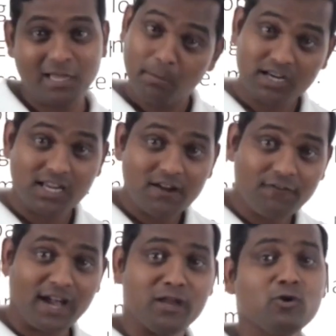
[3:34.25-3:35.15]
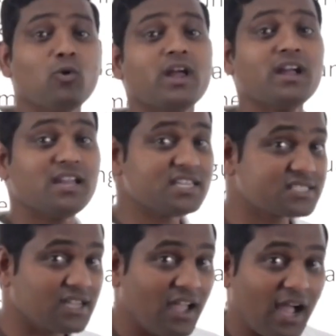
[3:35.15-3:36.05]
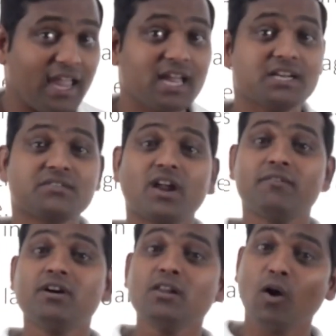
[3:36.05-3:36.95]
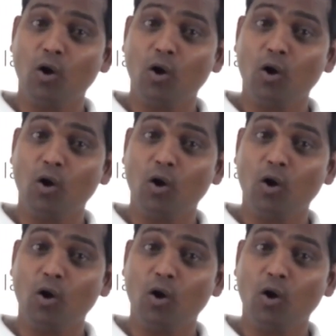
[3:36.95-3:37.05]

But if I know English, I can travel